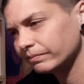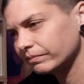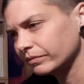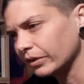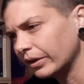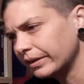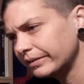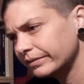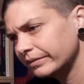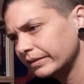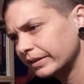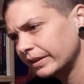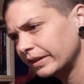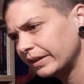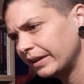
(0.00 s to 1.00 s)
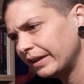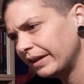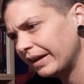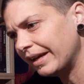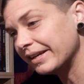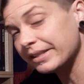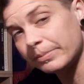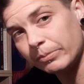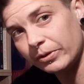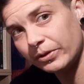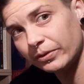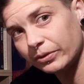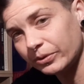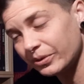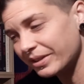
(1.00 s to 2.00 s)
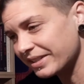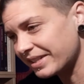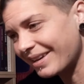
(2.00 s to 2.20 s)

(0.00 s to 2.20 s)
right? And it's beautiful. It's